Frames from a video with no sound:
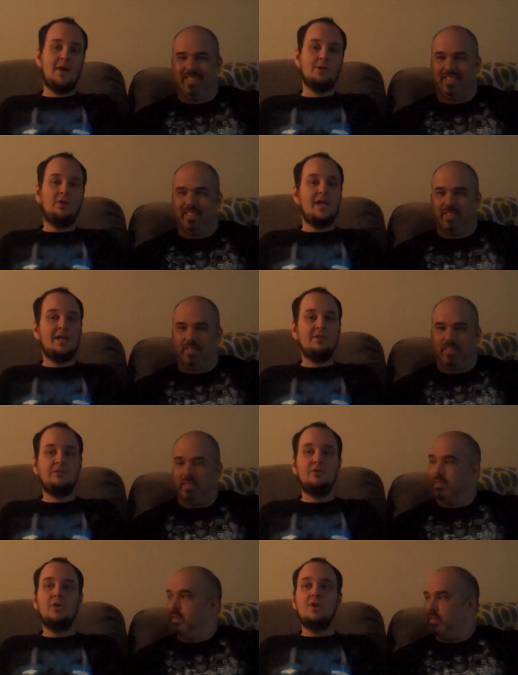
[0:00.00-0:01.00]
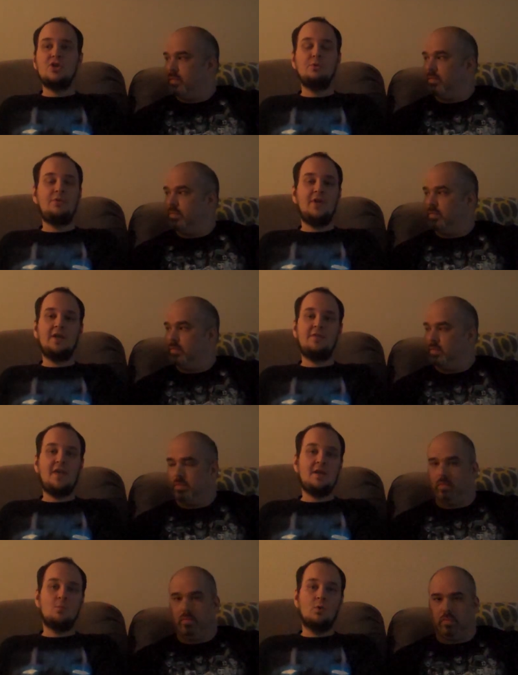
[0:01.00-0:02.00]
Speaker 1: Michael Hayes, you would think
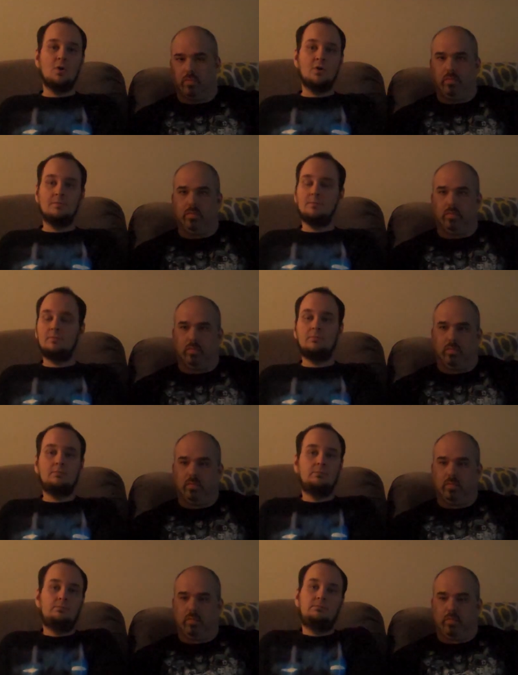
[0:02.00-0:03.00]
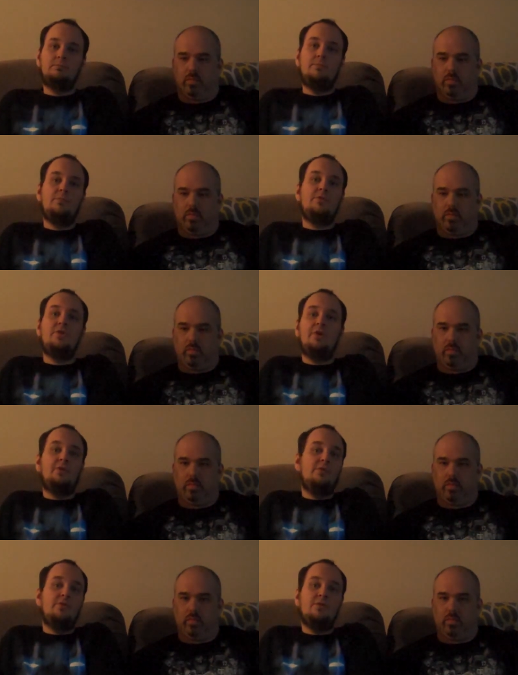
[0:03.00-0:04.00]
they were
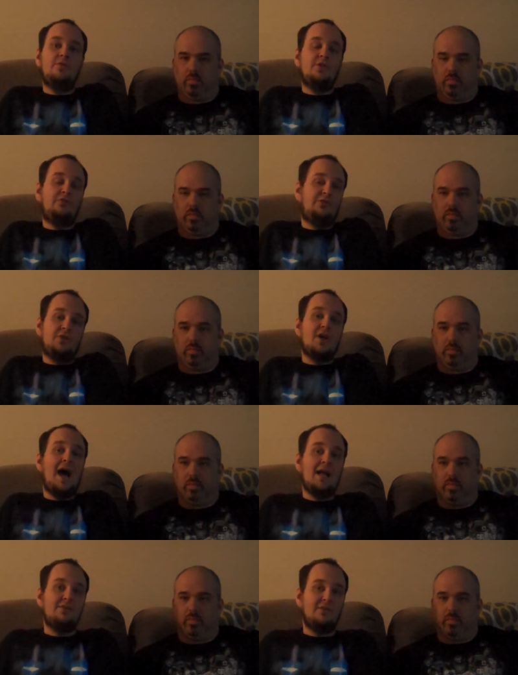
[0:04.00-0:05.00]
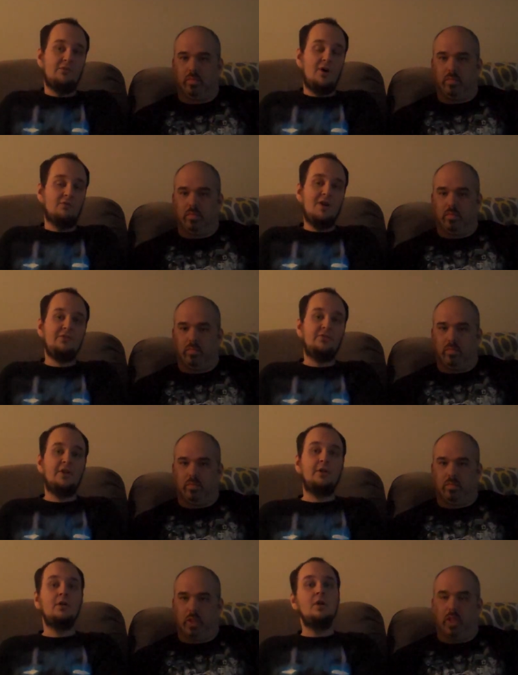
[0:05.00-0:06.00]
the this the gods of, of
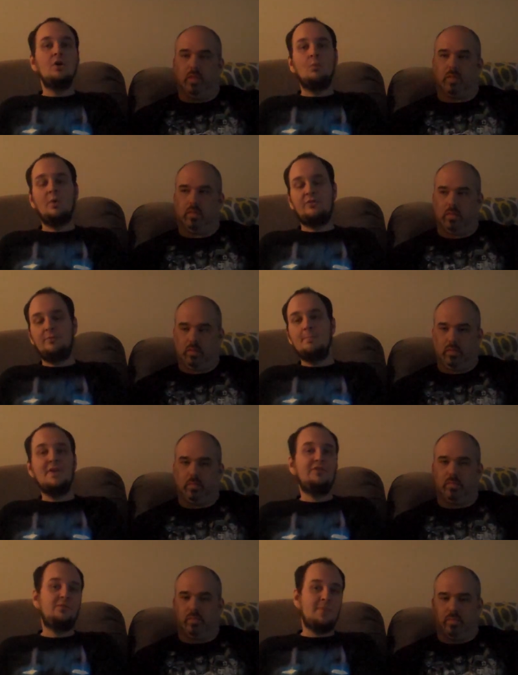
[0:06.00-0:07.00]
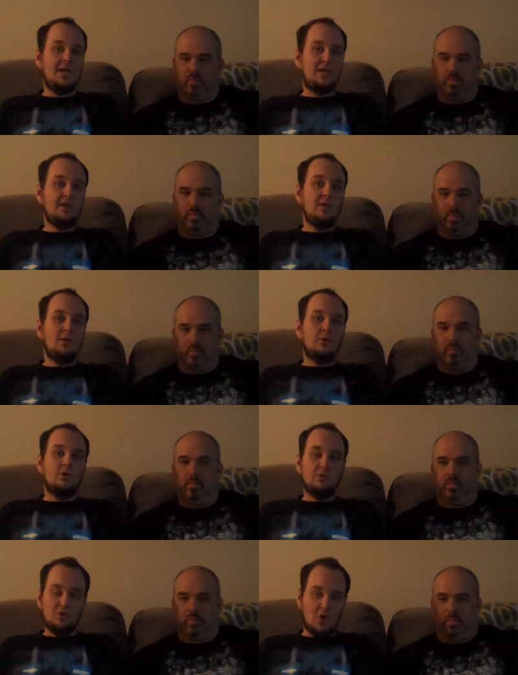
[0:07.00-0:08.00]
wrestling,
Speaker 2: yeah.
Speaker 1: which missed me.
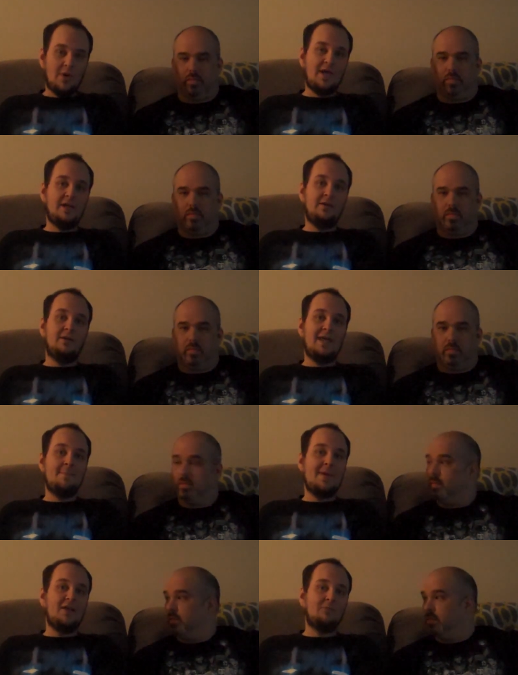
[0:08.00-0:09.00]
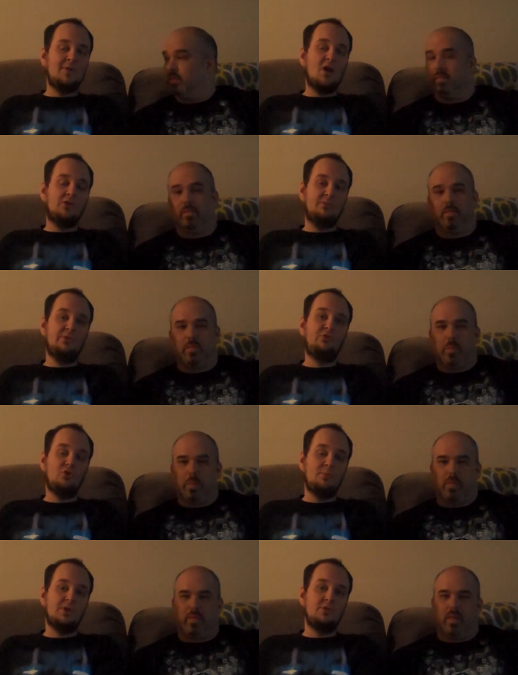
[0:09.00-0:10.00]
Go ahead and lambast me now, because I'm
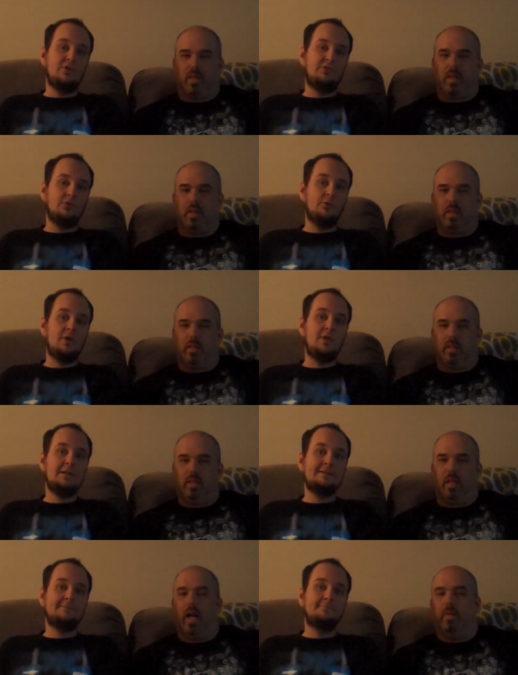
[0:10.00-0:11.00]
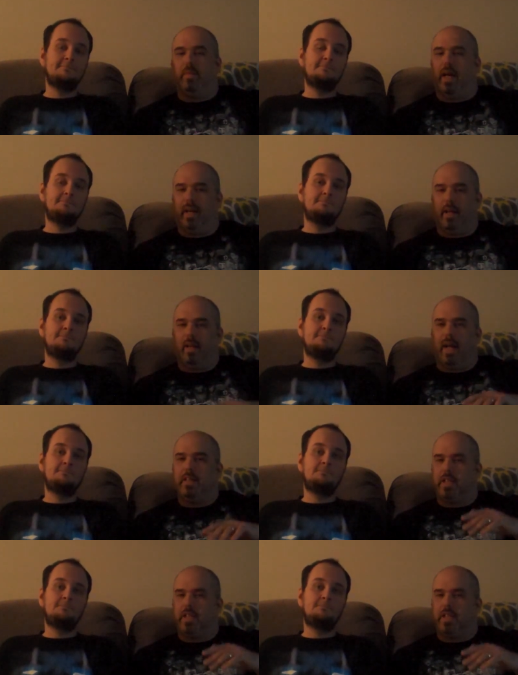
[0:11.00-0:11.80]
assuming you disagree.
Speaker 2: Um, I, I